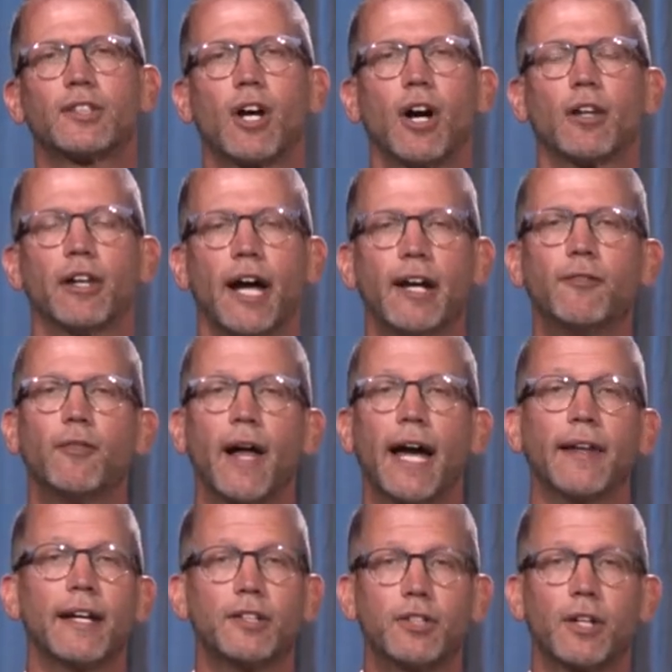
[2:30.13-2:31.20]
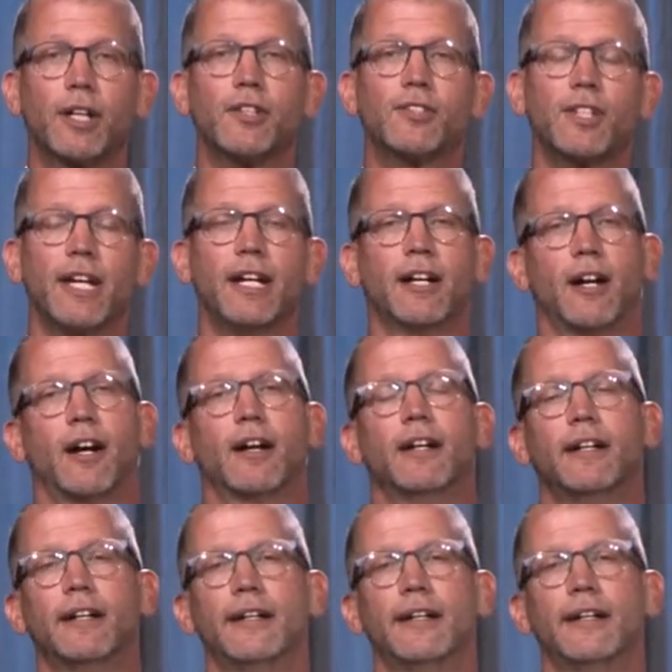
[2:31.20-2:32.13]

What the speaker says: called Lifeline that you can see here.